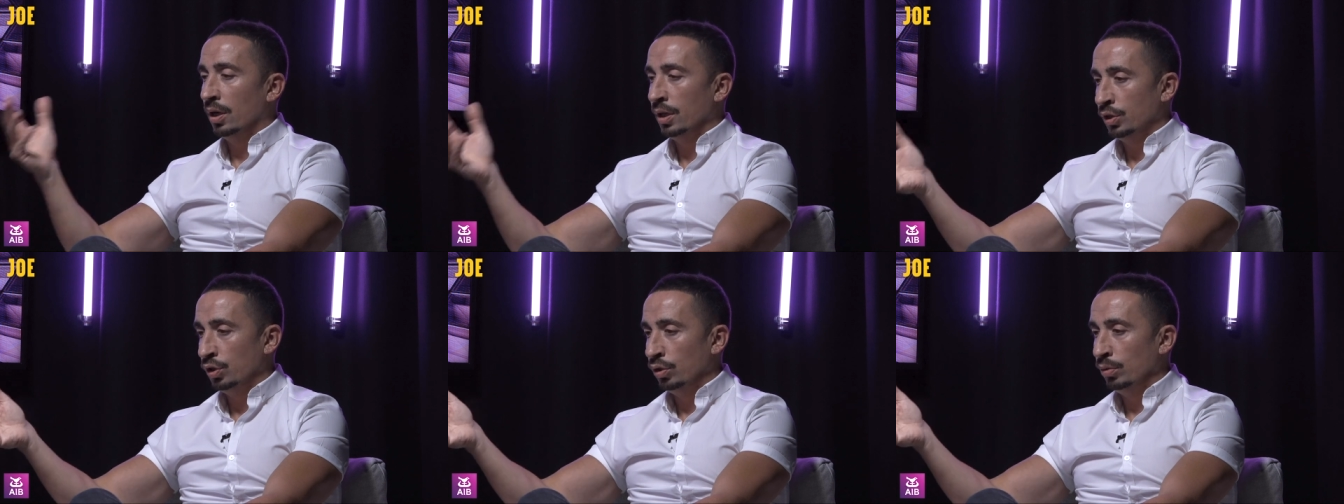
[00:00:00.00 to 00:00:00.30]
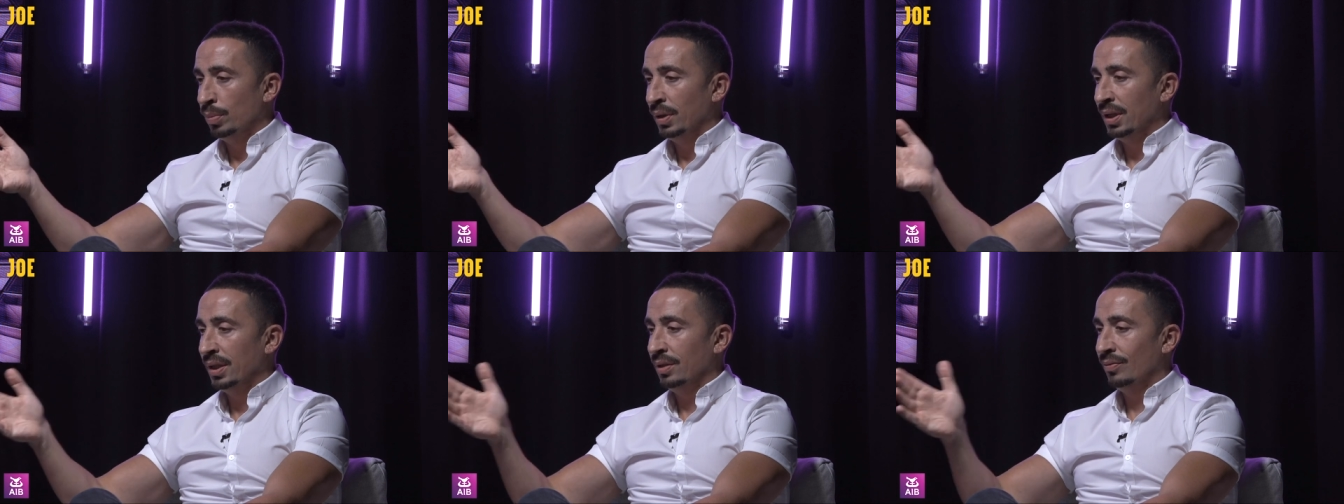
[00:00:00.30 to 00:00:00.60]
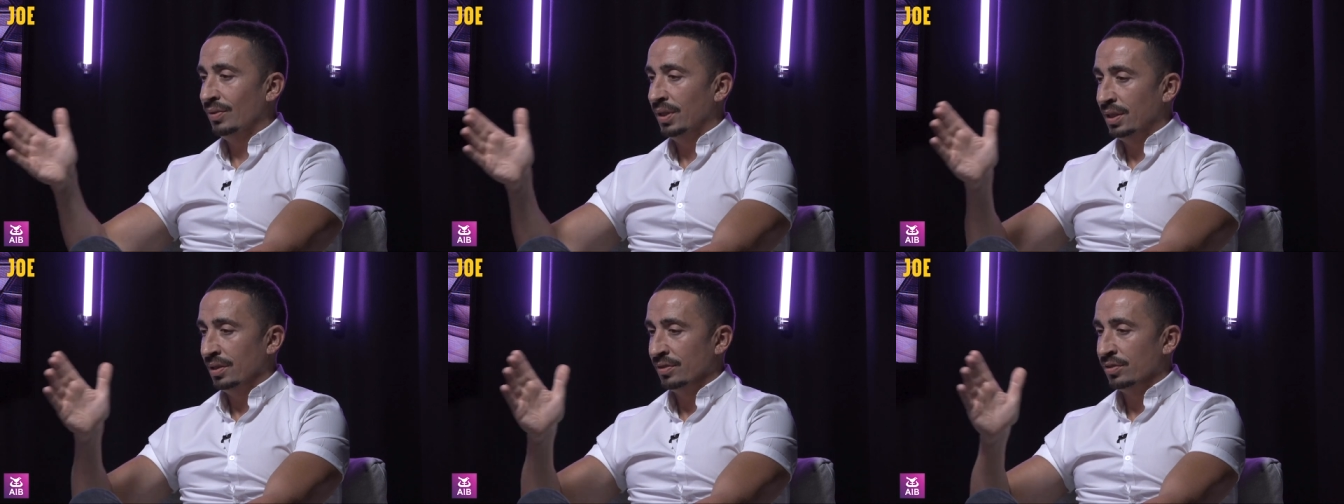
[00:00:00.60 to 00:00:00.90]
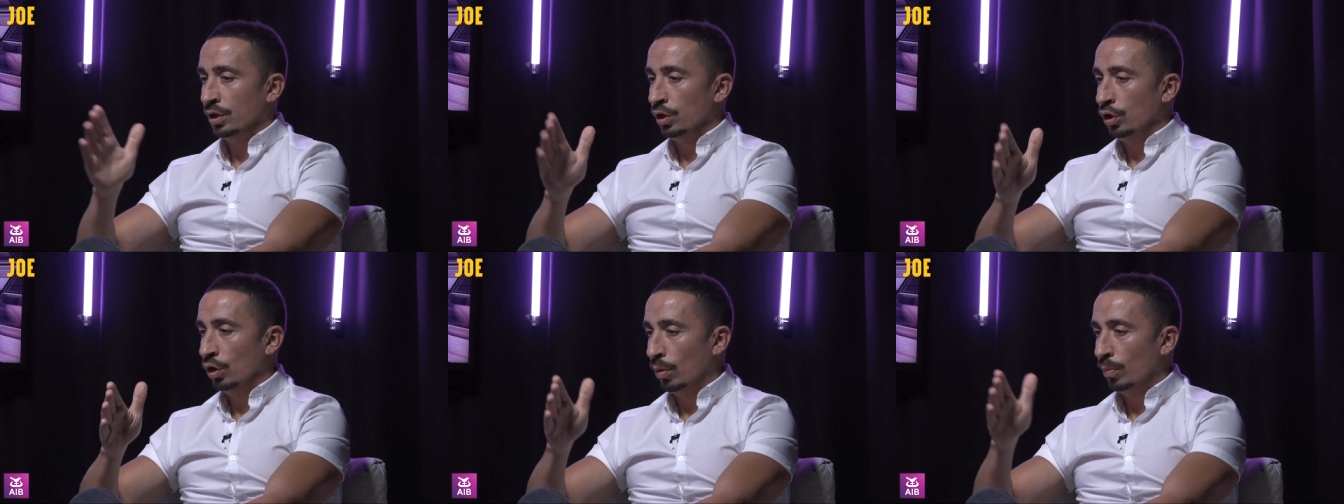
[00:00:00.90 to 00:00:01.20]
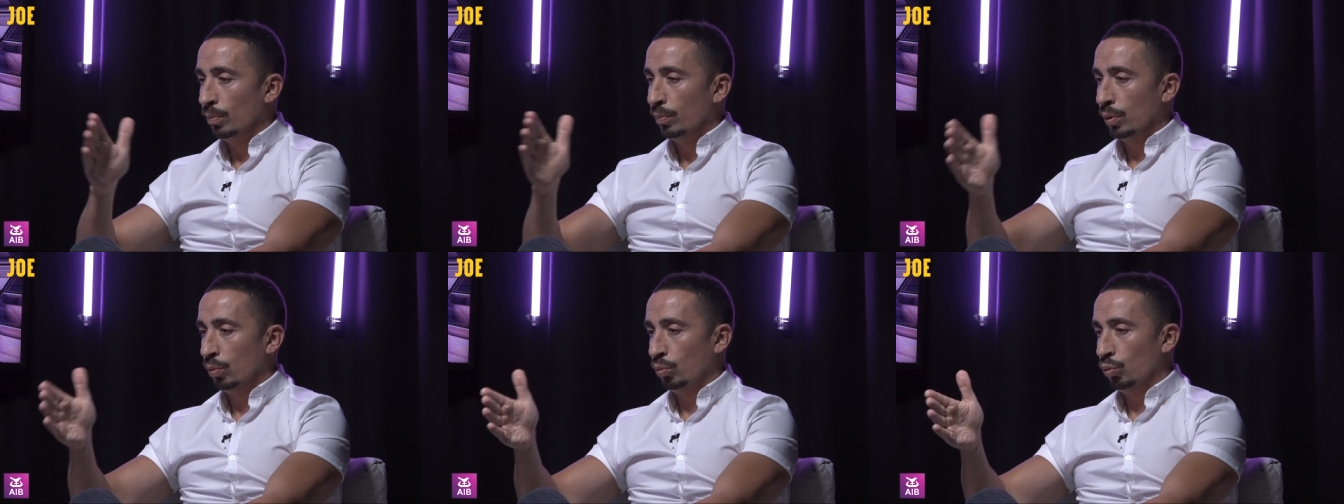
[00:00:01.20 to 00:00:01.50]
I do believe it is the
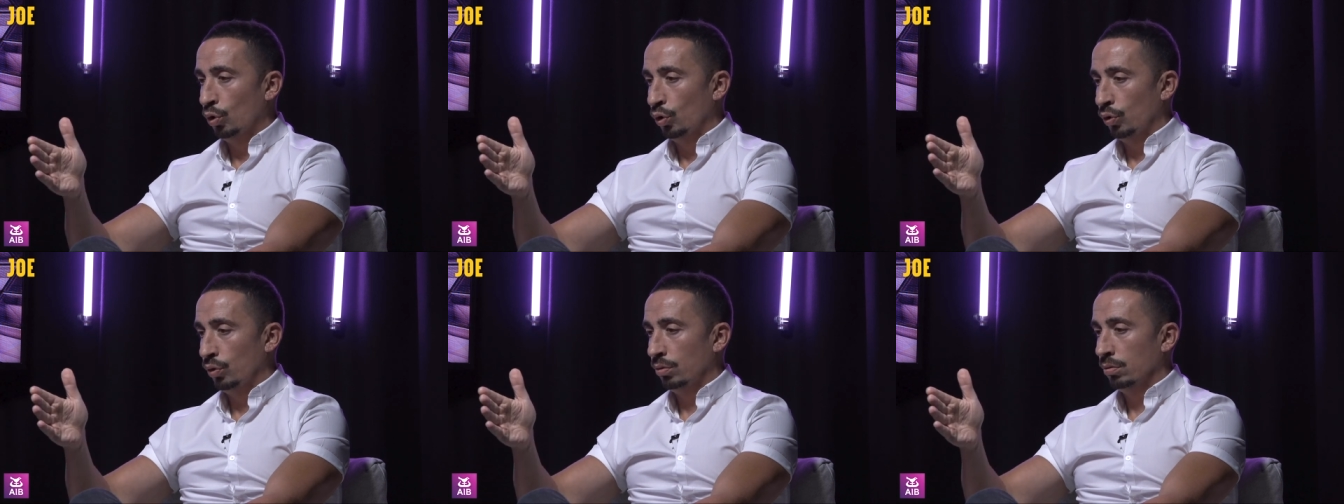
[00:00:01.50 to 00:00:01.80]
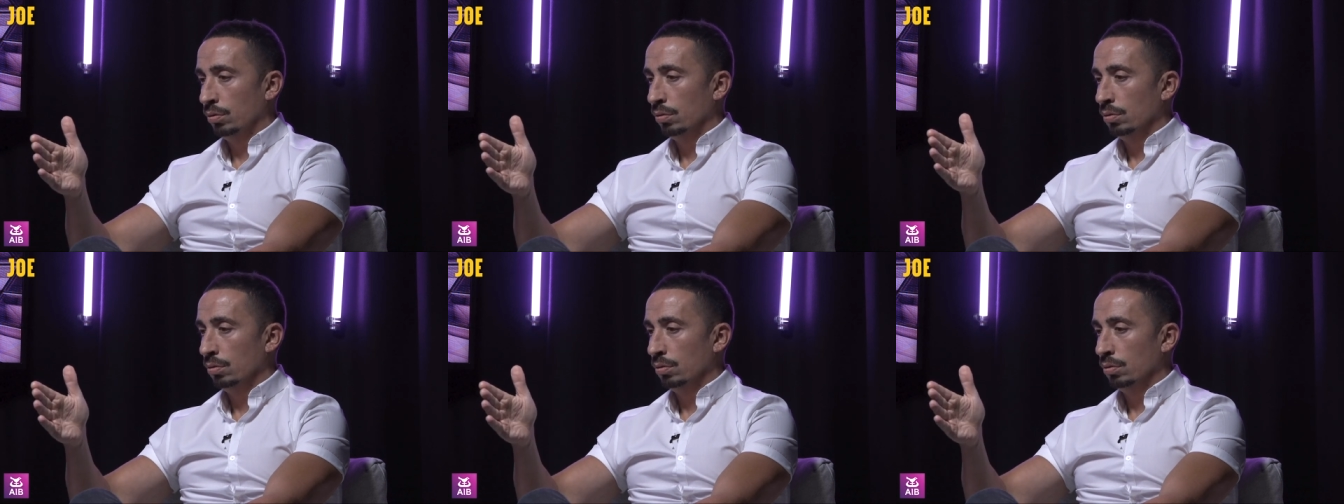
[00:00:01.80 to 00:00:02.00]
number one